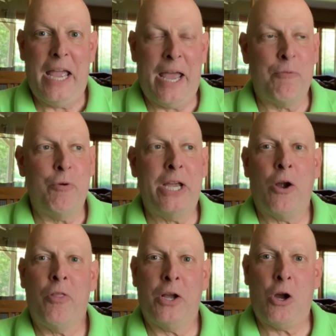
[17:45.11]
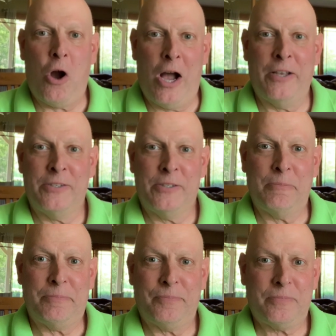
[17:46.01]
And we are the cause,
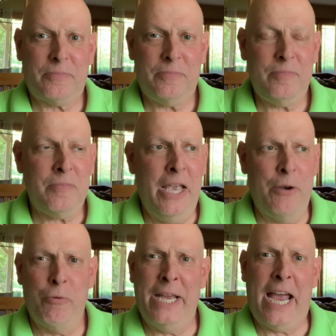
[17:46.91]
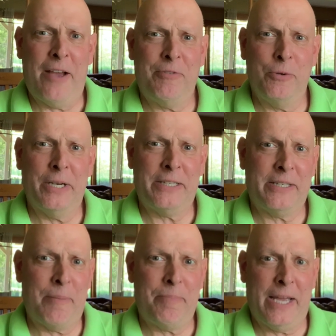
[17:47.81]
and we have to
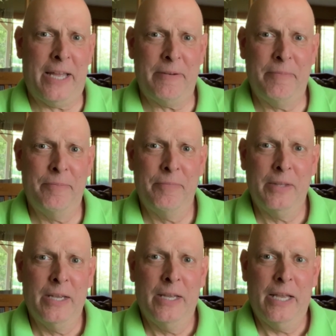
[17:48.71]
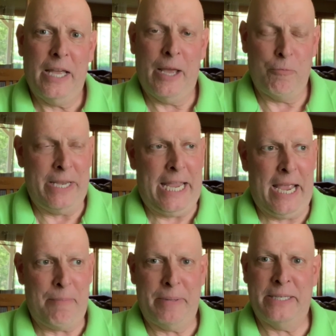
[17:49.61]
accept that, and we
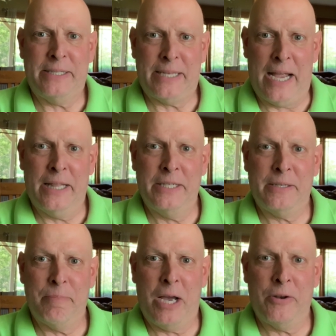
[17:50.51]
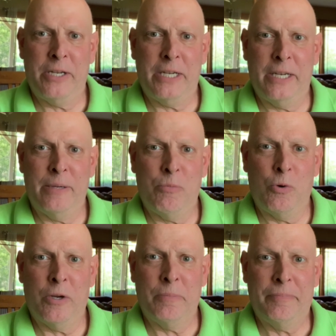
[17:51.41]
can't be silent about it anymore.